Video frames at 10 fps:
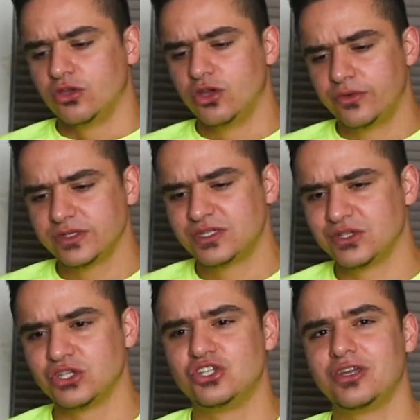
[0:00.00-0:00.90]
going to
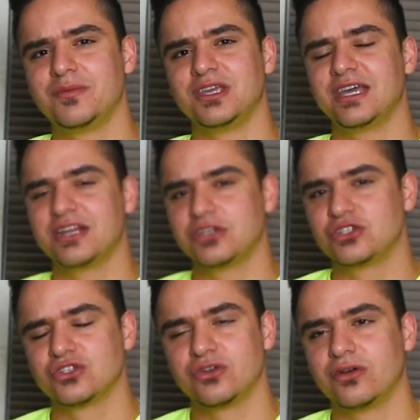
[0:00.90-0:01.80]
the gym and getting
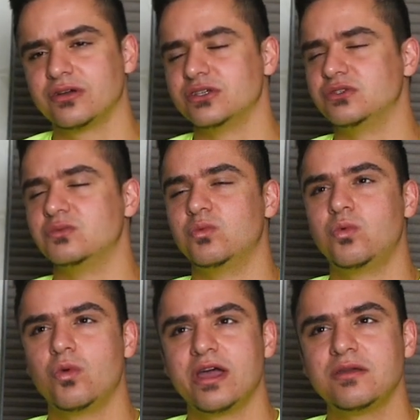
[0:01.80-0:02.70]
strong is
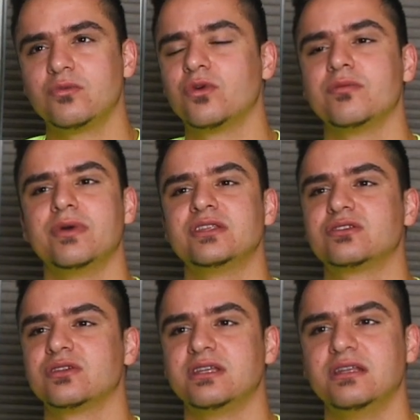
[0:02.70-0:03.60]
way more
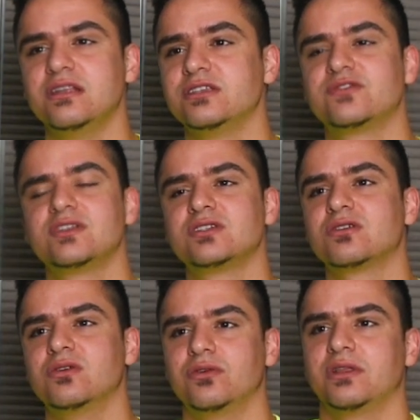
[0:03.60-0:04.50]
mental than it is physical.